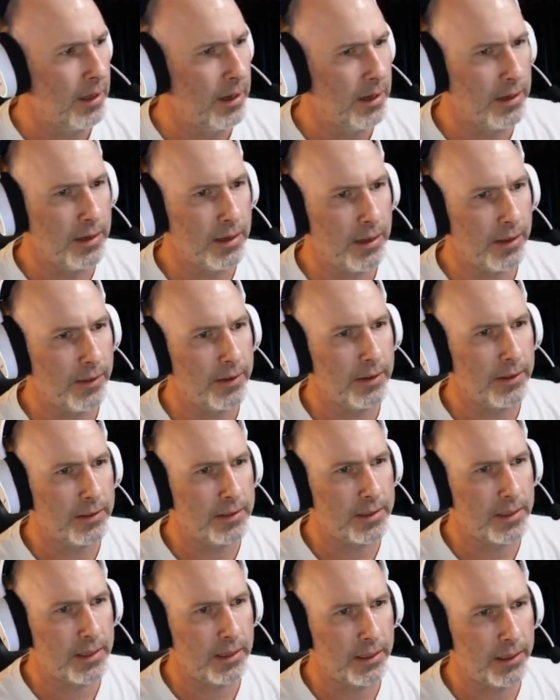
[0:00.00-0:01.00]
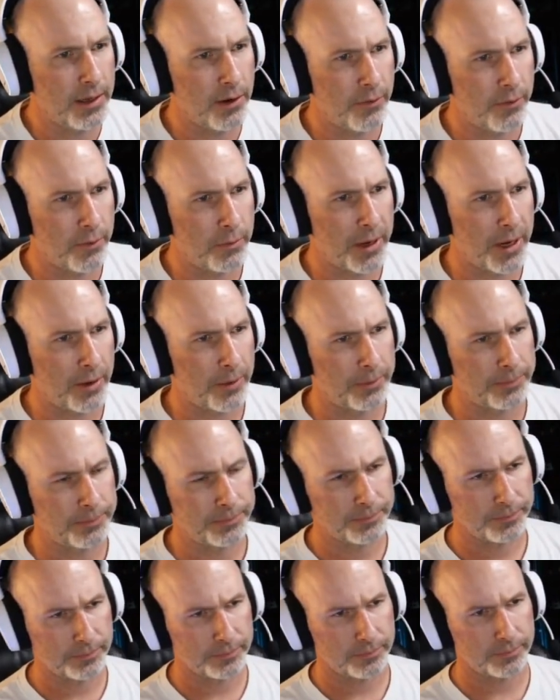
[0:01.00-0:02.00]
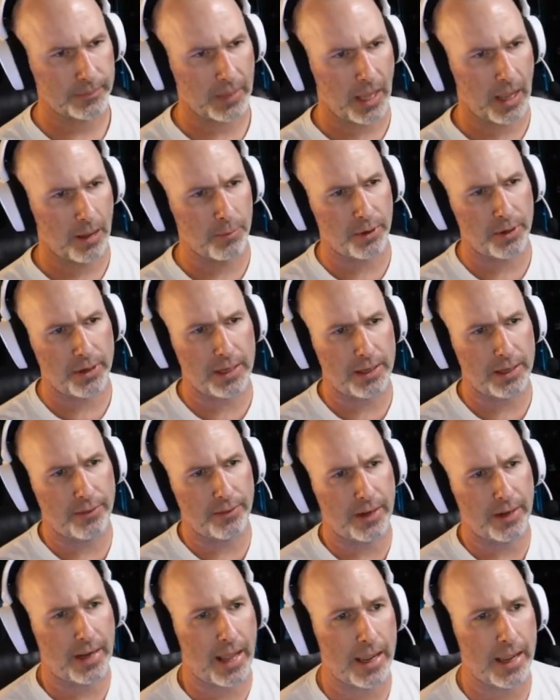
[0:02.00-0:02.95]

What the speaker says: Nothing insanely overpowered. I'm going to give it an